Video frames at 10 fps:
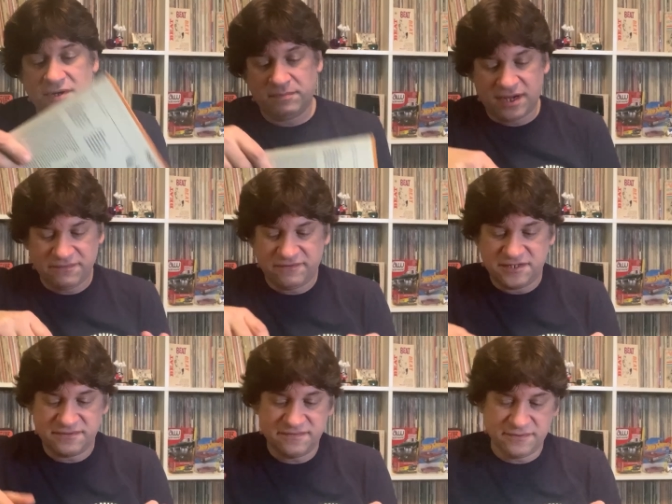Pop
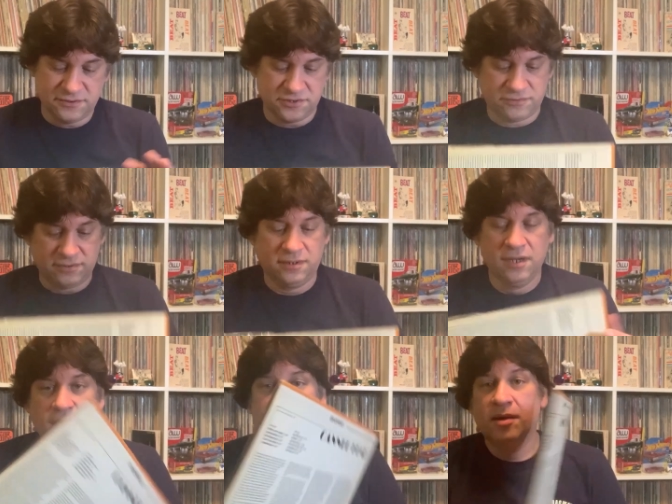Festival for those that were
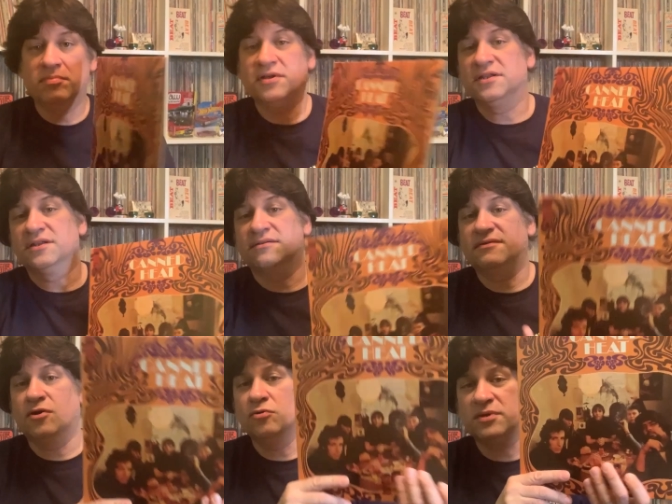playing the
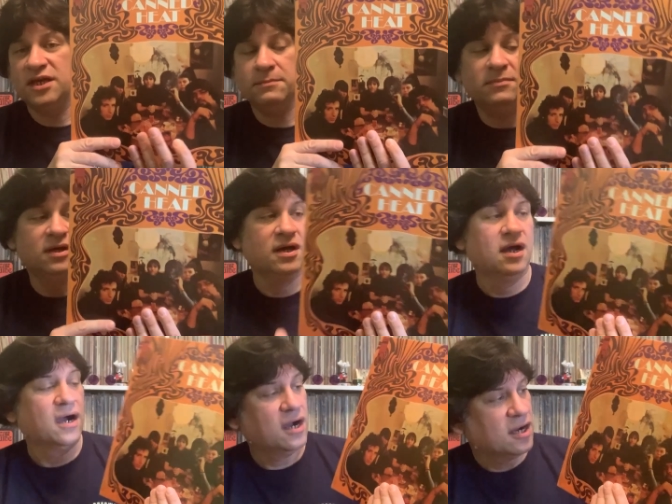home game,
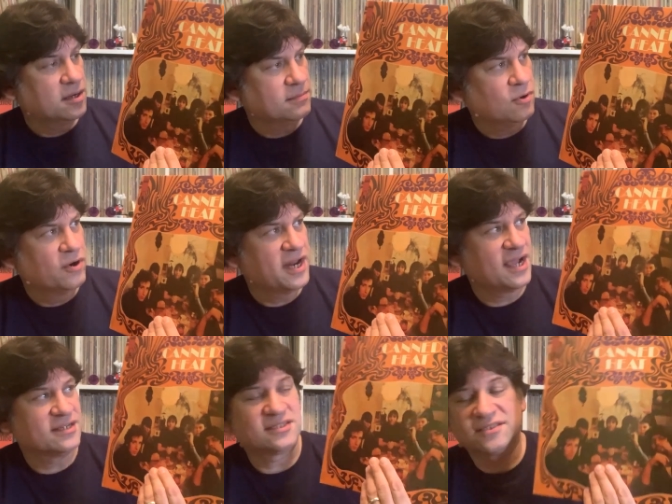um, or they
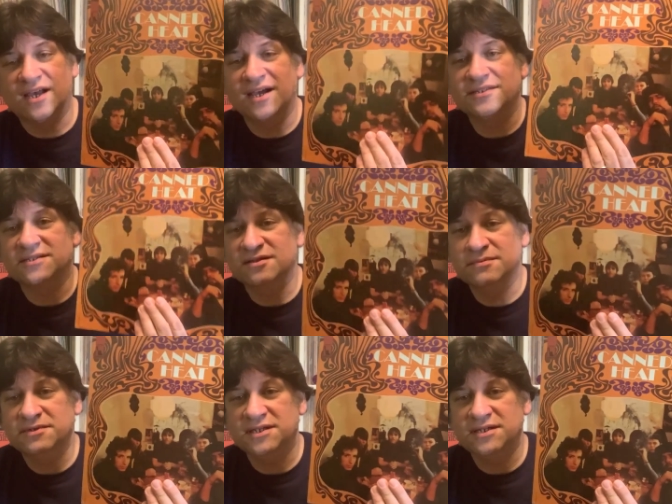got signed to
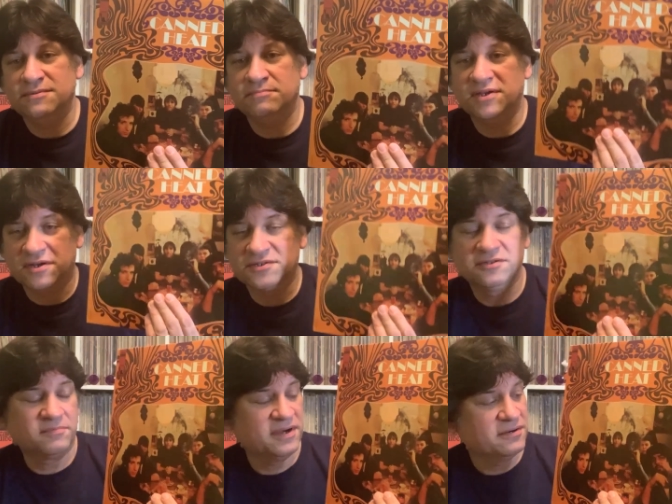Liberty because of
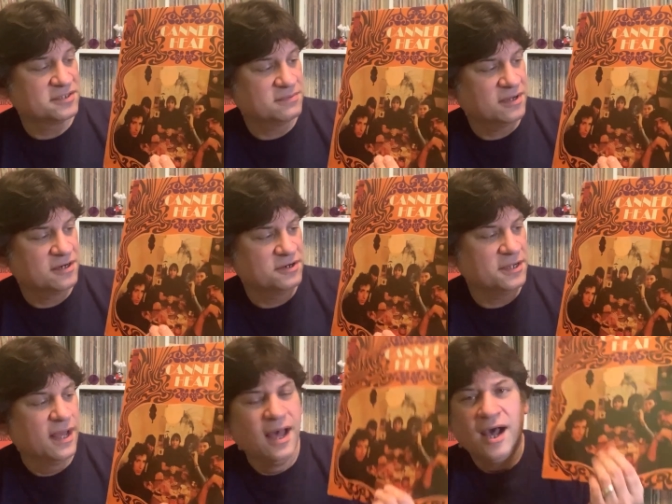their appearance at
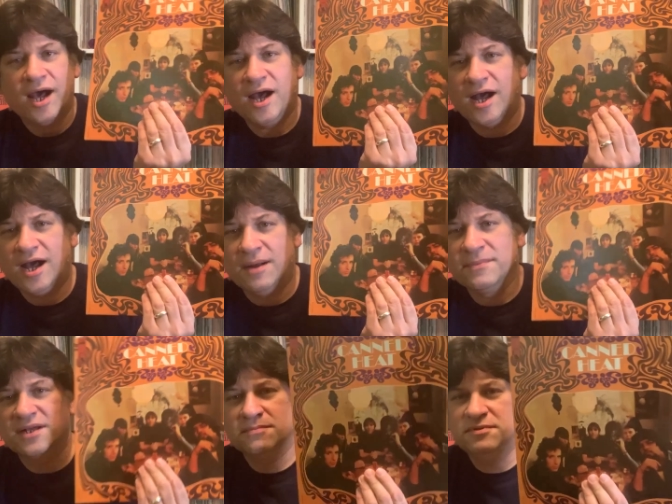Monterey. I'm
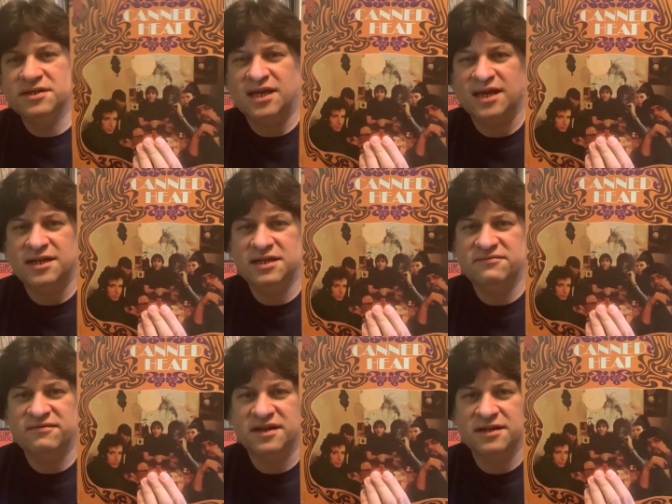not a big Canned Heat
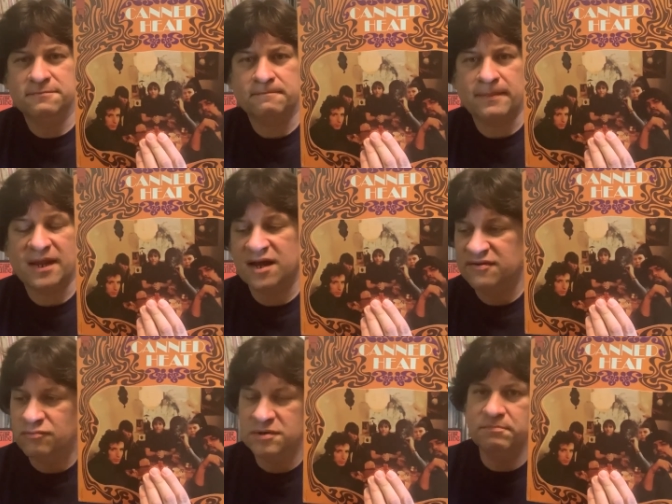fan. I
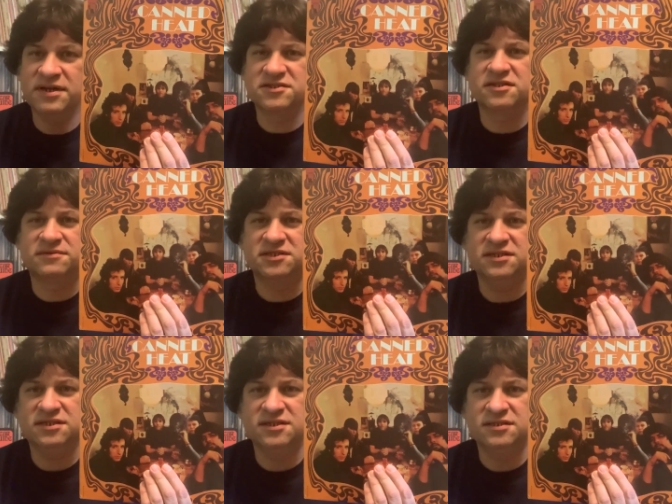have one best of
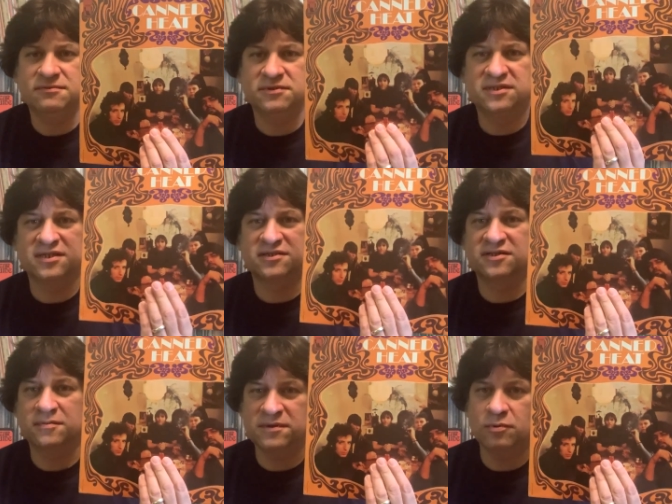C D, which has
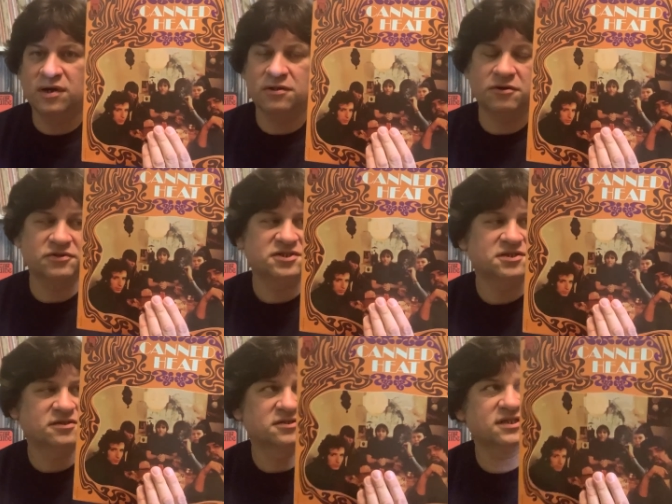done me well all these
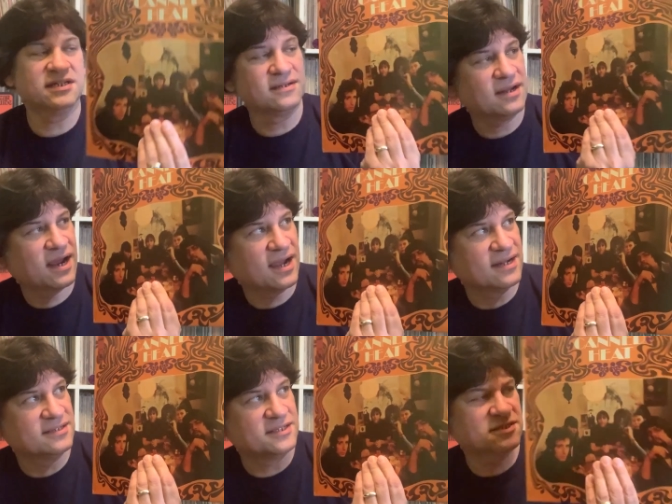years, and then I
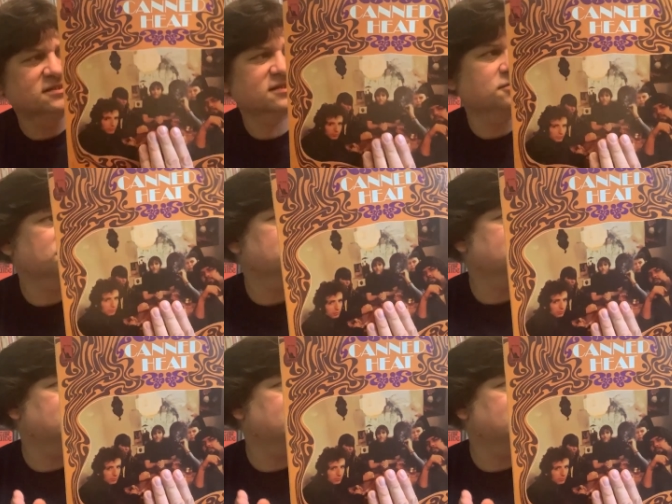got this because I don't think